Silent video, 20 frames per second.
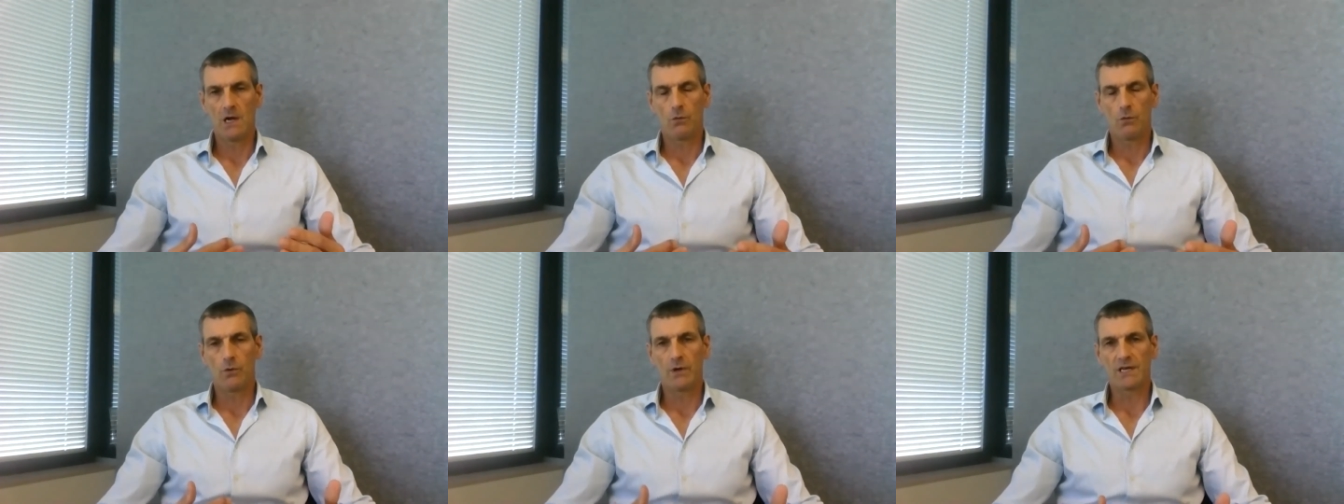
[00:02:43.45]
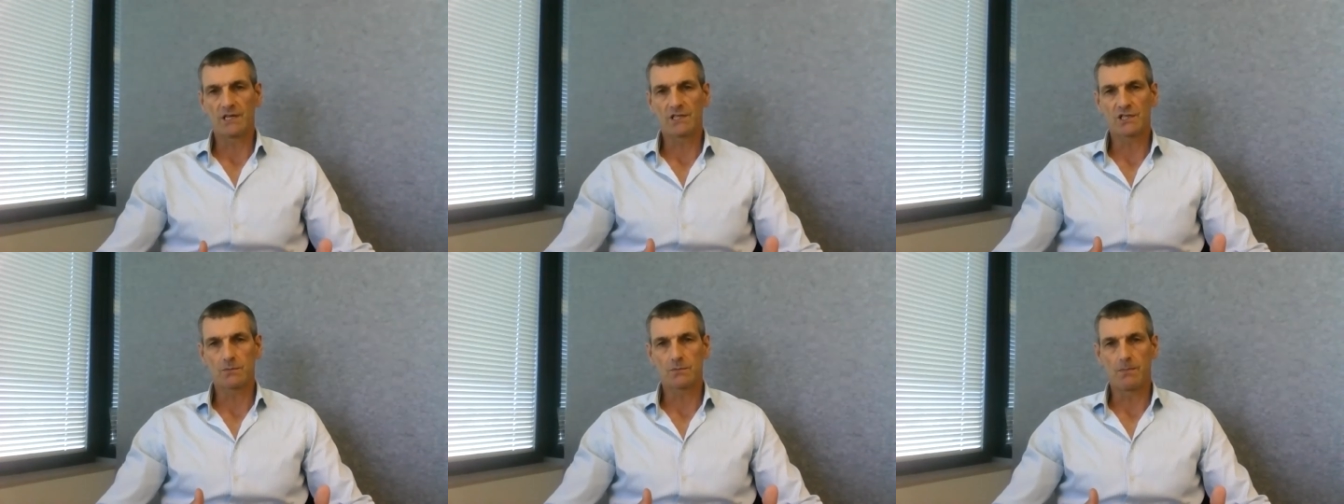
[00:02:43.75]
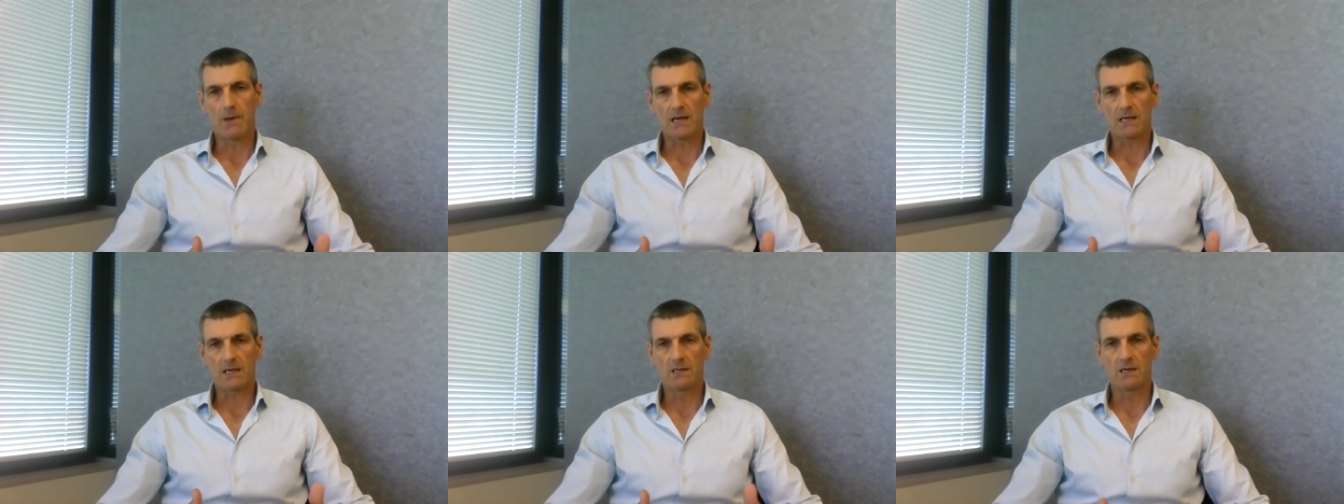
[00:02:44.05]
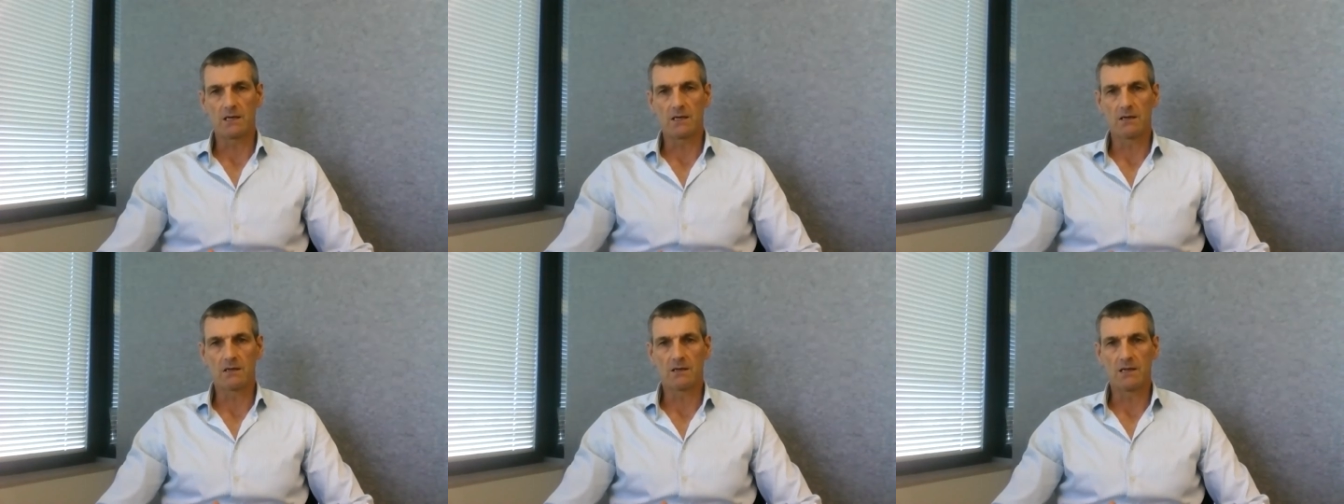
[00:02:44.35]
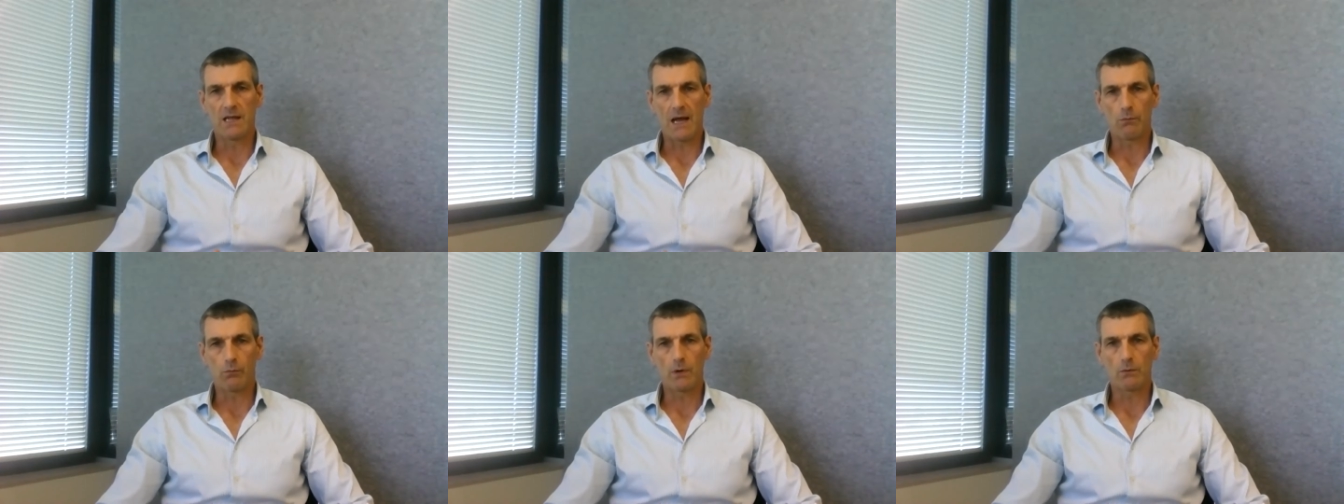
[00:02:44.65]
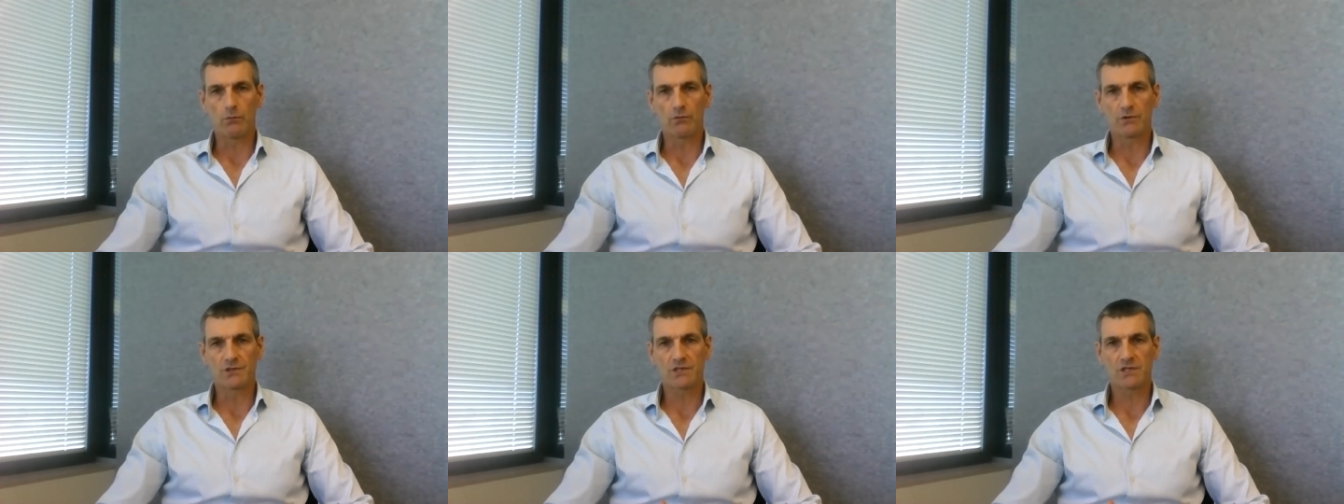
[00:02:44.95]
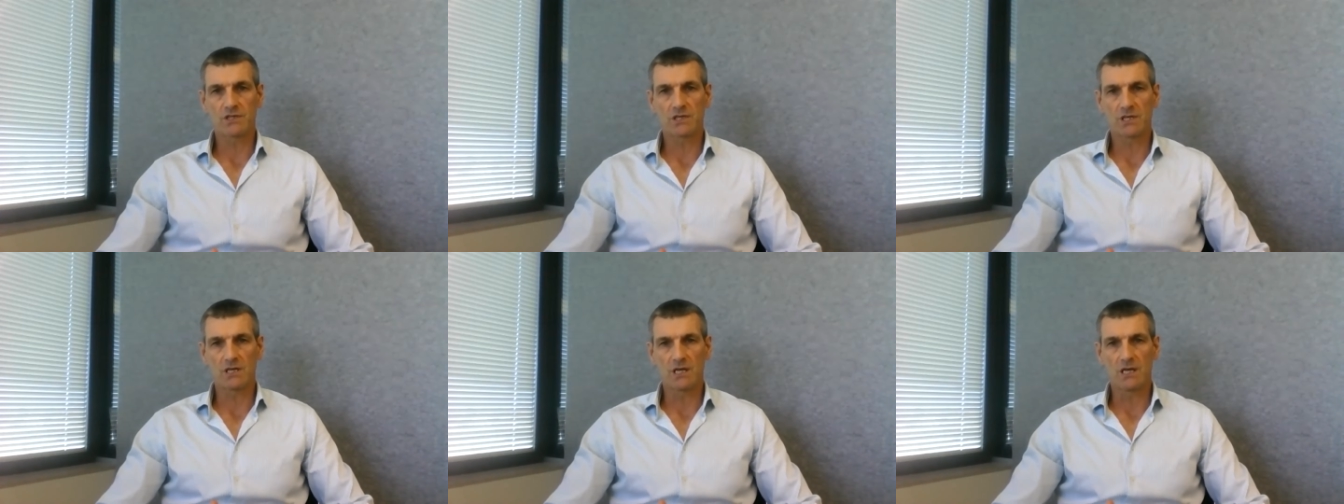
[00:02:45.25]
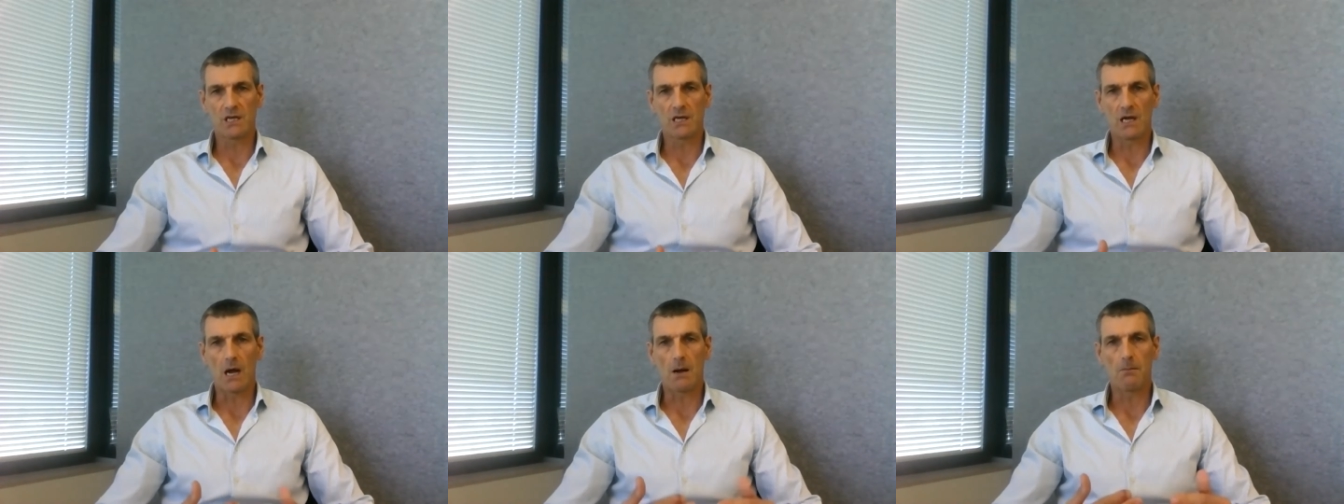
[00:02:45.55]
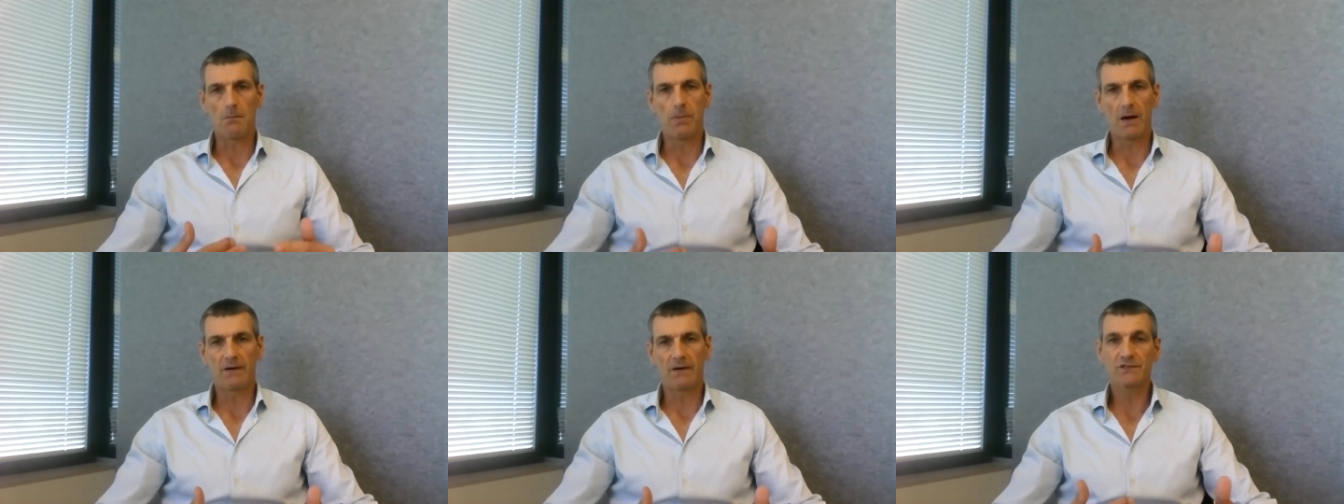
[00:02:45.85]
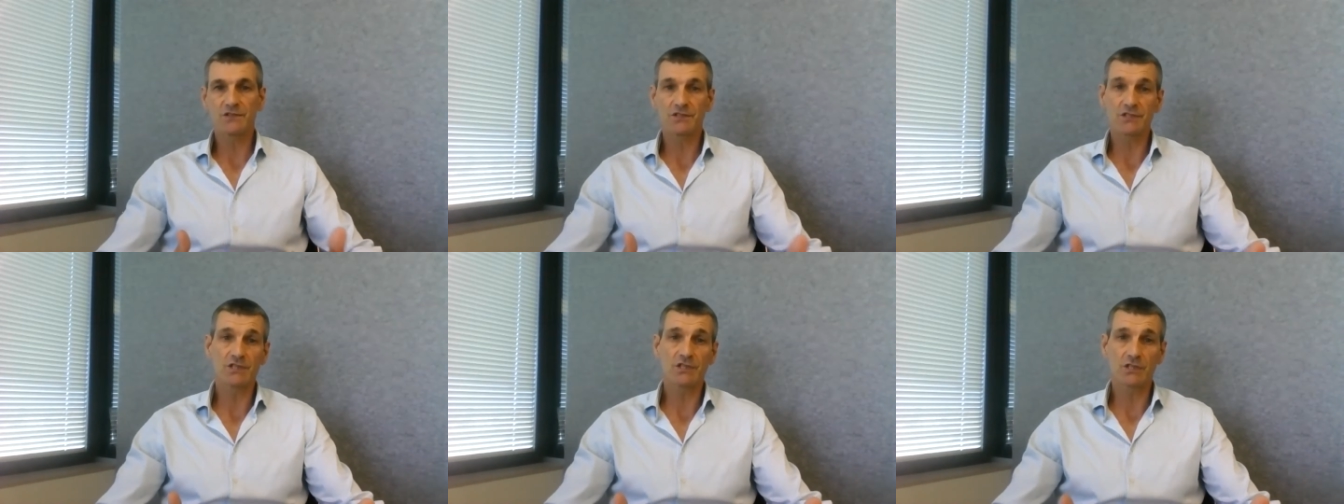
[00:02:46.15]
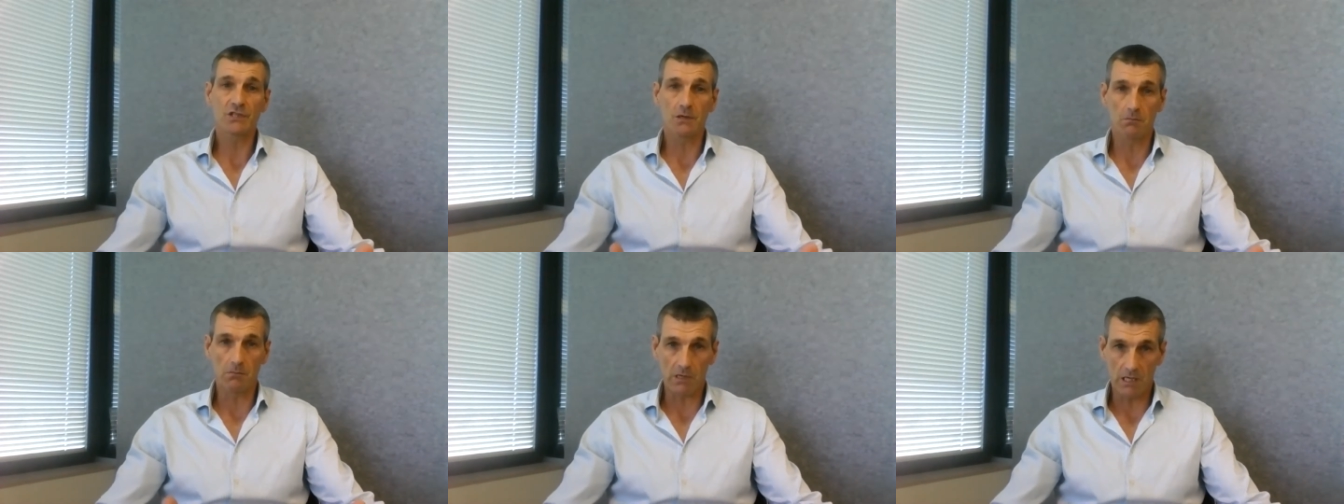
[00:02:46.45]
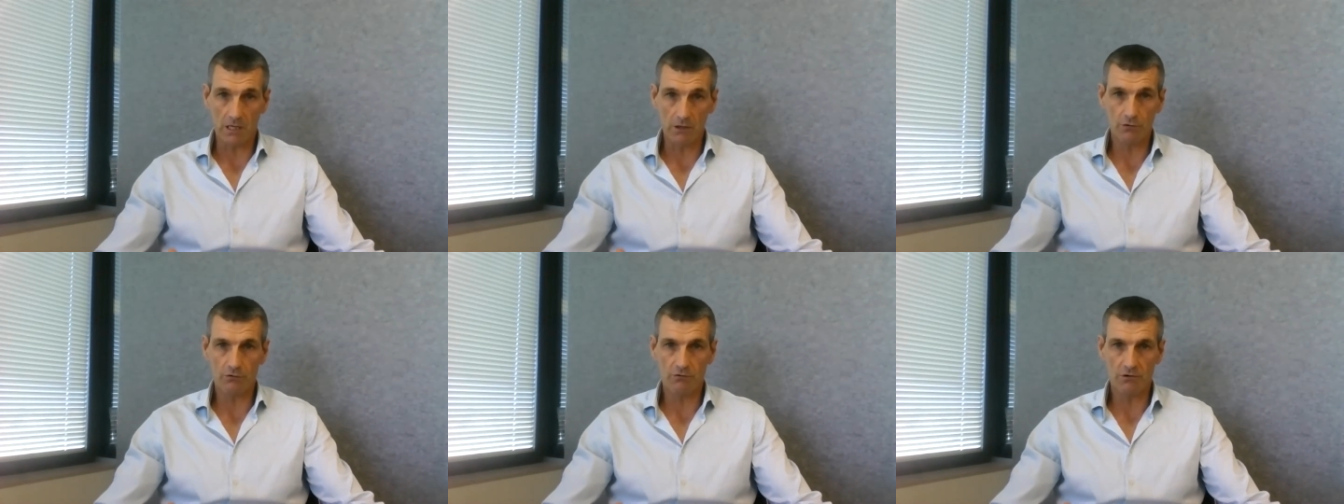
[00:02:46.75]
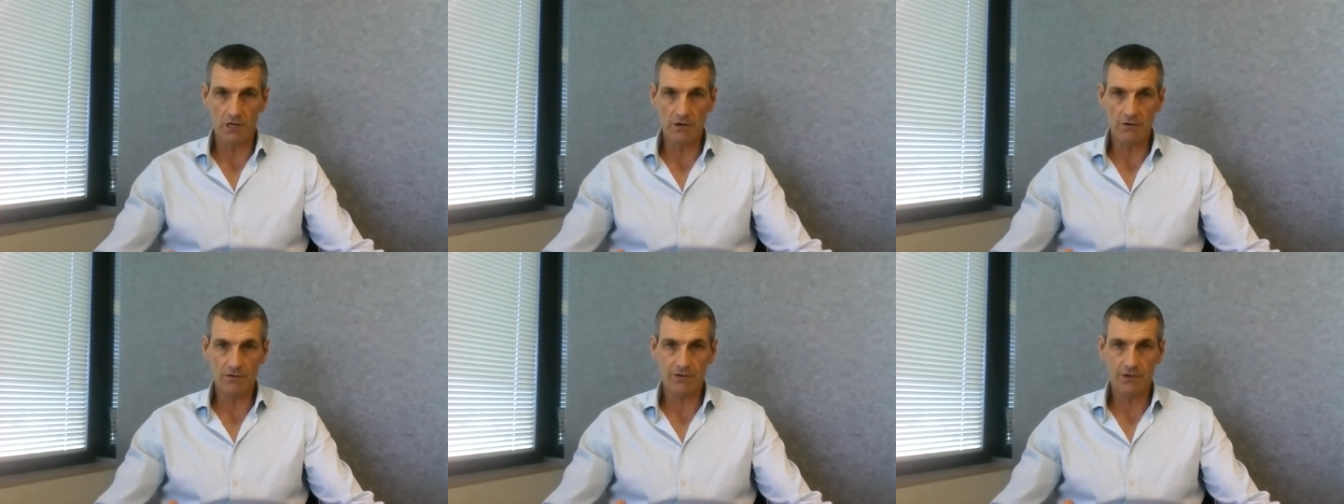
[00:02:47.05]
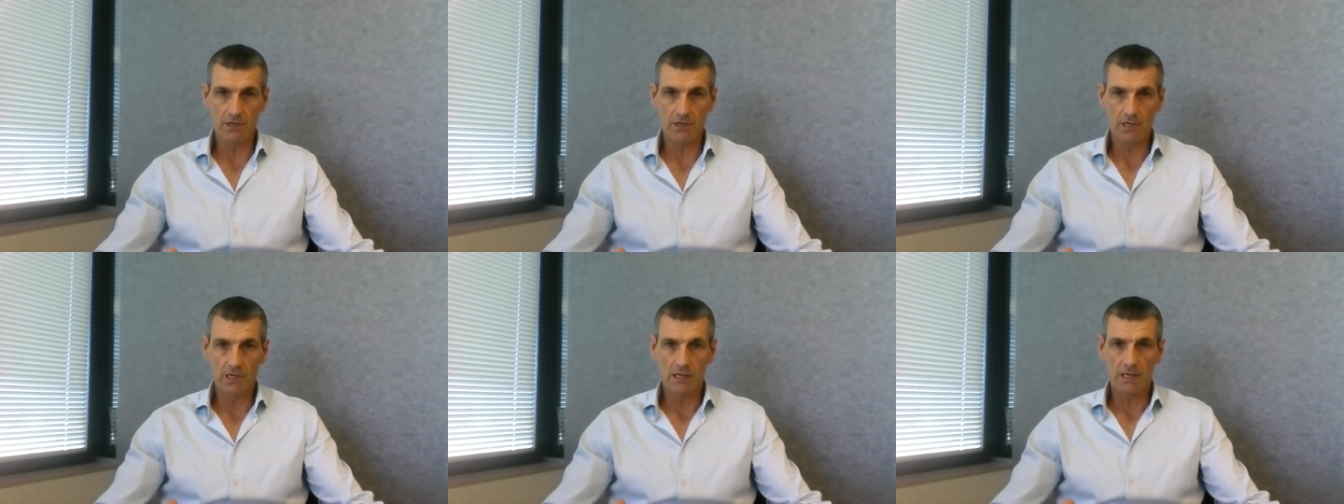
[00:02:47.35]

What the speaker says: We expected that we would see above system loan growth,